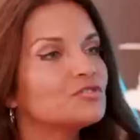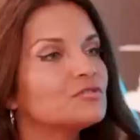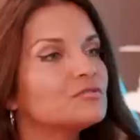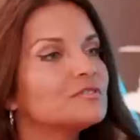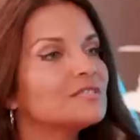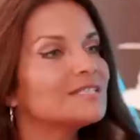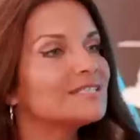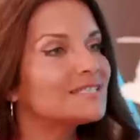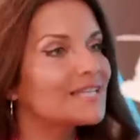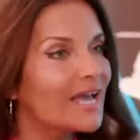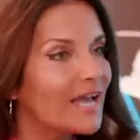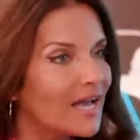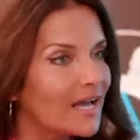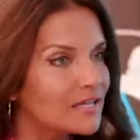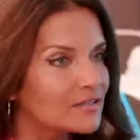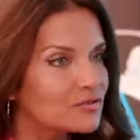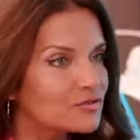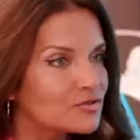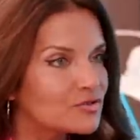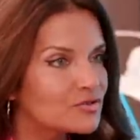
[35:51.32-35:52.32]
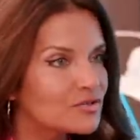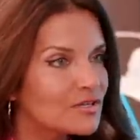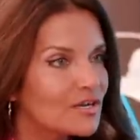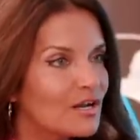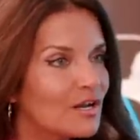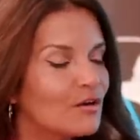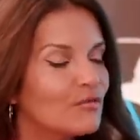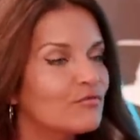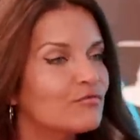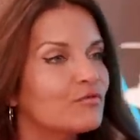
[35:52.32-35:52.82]
to detach
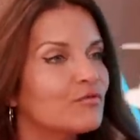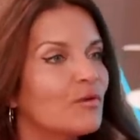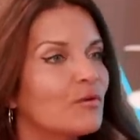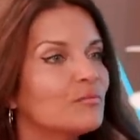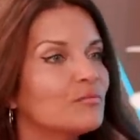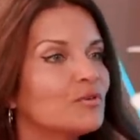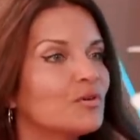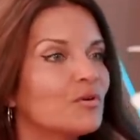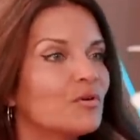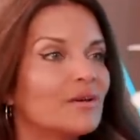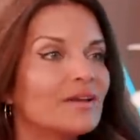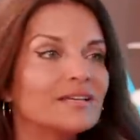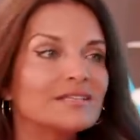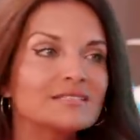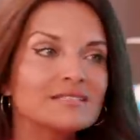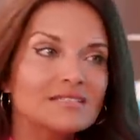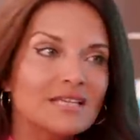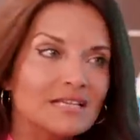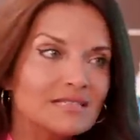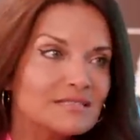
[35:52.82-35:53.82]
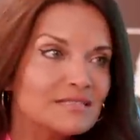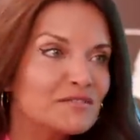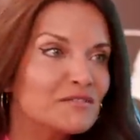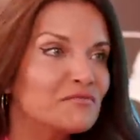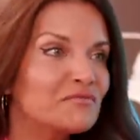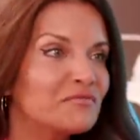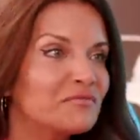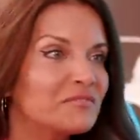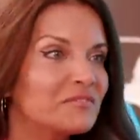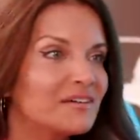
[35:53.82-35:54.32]
from your
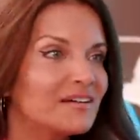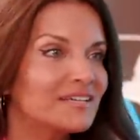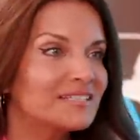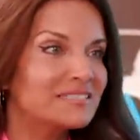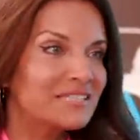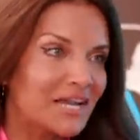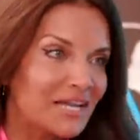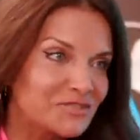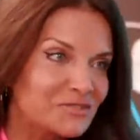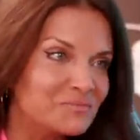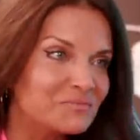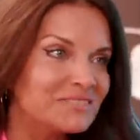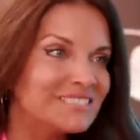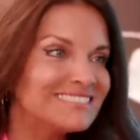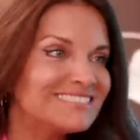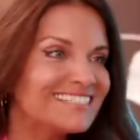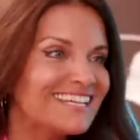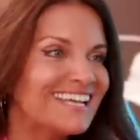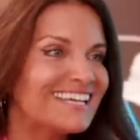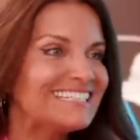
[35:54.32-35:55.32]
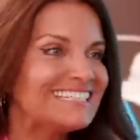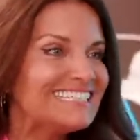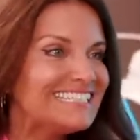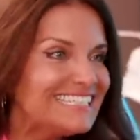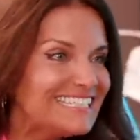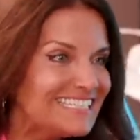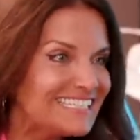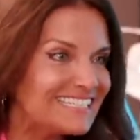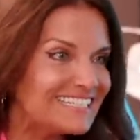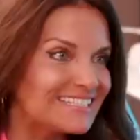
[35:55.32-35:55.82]
excessive attachment and
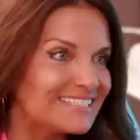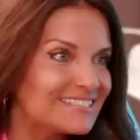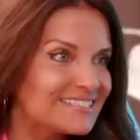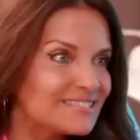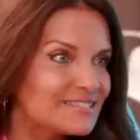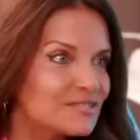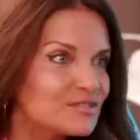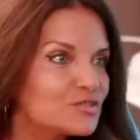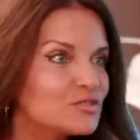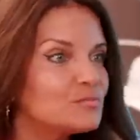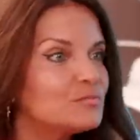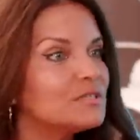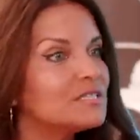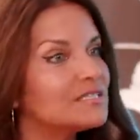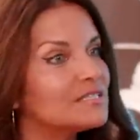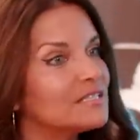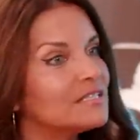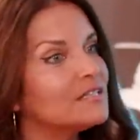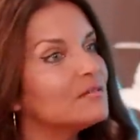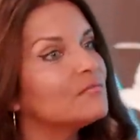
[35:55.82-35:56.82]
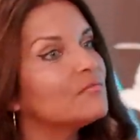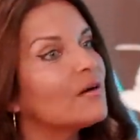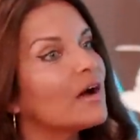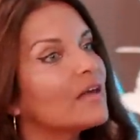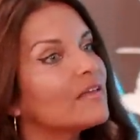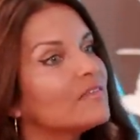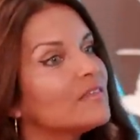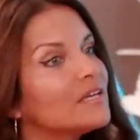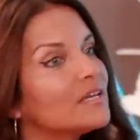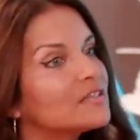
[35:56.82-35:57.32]
neediness to be seen
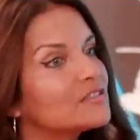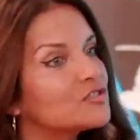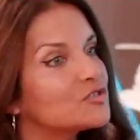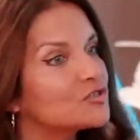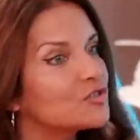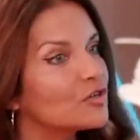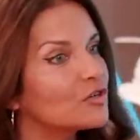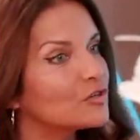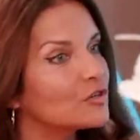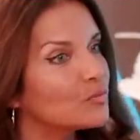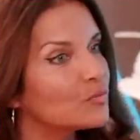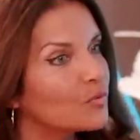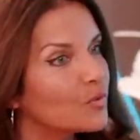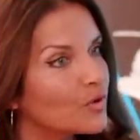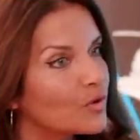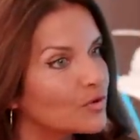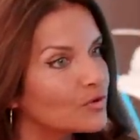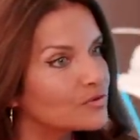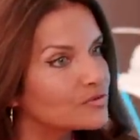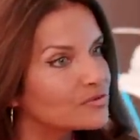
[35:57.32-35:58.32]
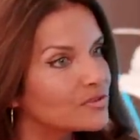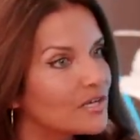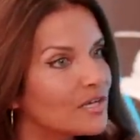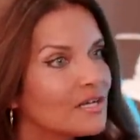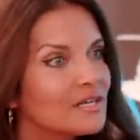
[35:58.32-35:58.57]
by the external world.